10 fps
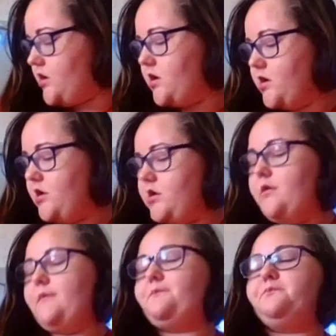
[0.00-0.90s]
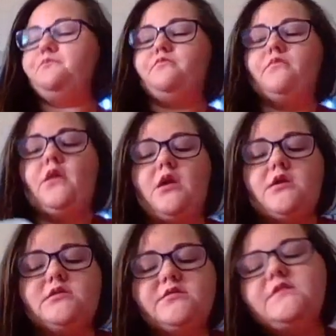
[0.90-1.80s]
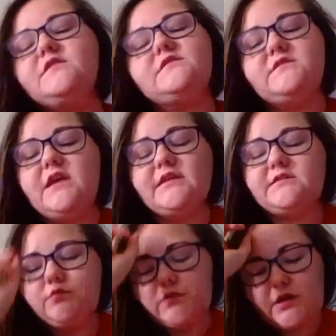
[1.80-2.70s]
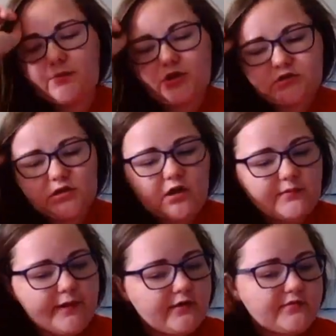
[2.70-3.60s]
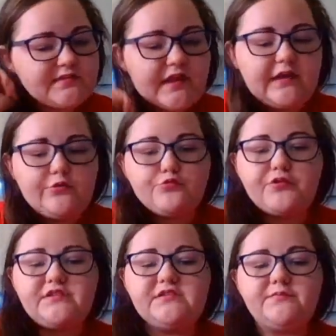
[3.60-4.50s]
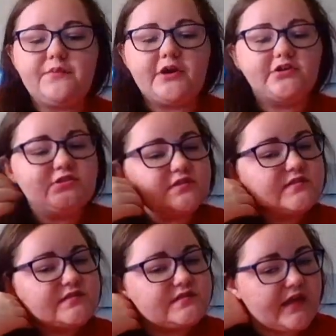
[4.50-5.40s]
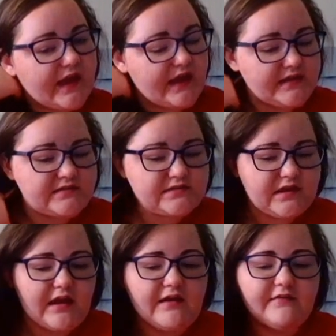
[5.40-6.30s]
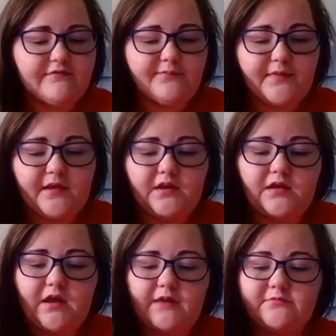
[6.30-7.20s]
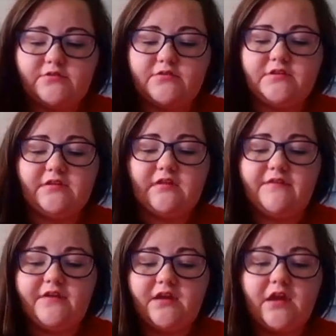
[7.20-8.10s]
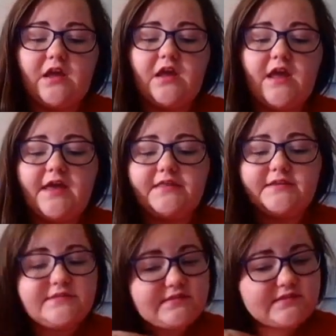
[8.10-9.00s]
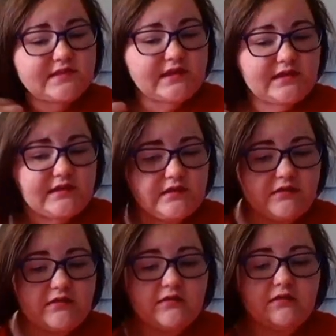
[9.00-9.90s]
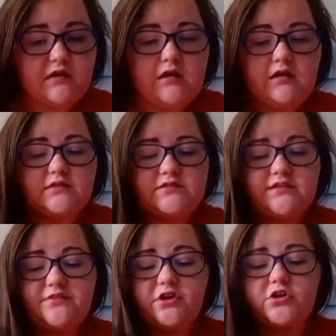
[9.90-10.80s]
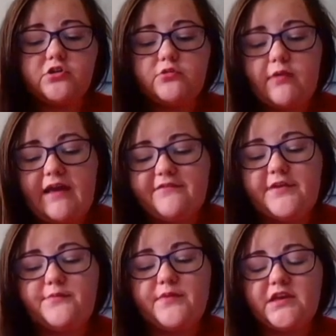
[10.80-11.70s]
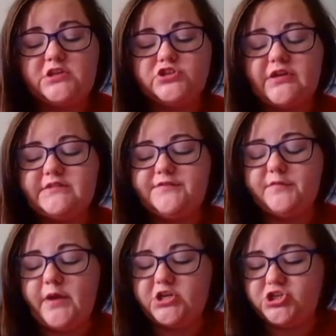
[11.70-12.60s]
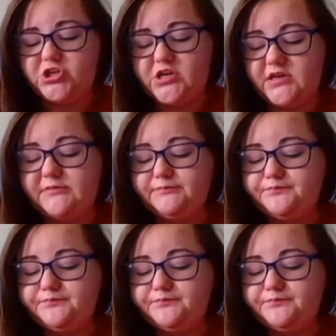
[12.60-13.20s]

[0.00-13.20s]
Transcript: Um, so this next one I'm going to talk about was a recent purchase that I've been absolutely loving. And this is the uh, DevaCurl Wavy Mini Transformation Kit.